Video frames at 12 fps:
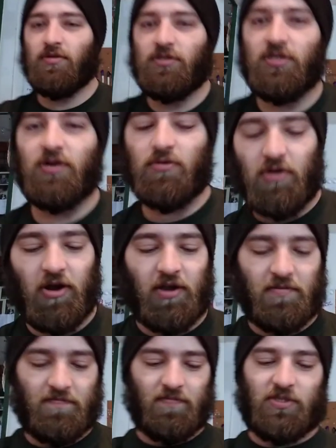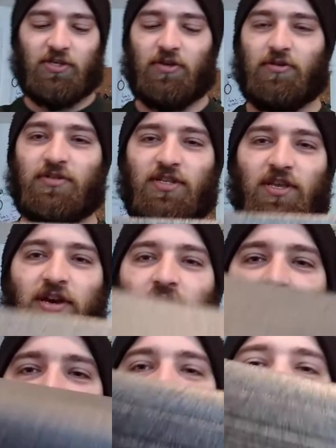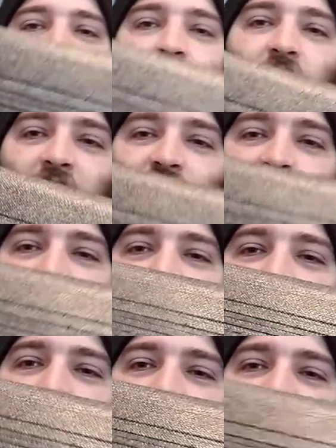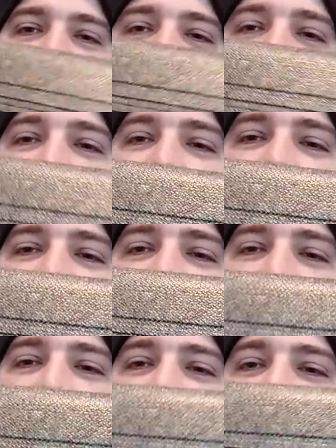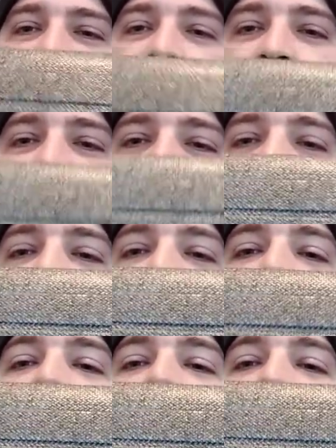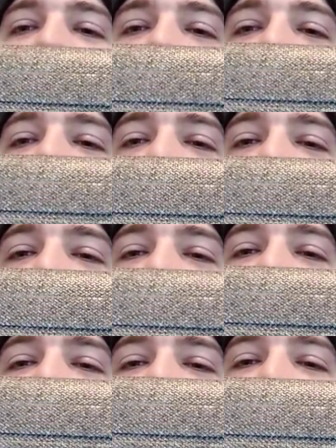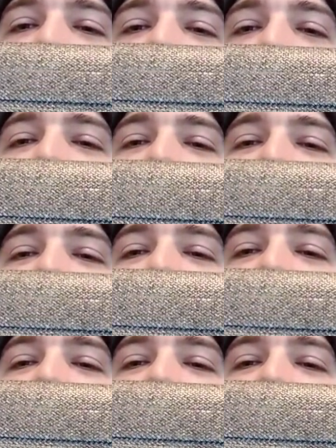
So, all right, so here's the uh, actual packaging it comes in. Uh, it says RocHobby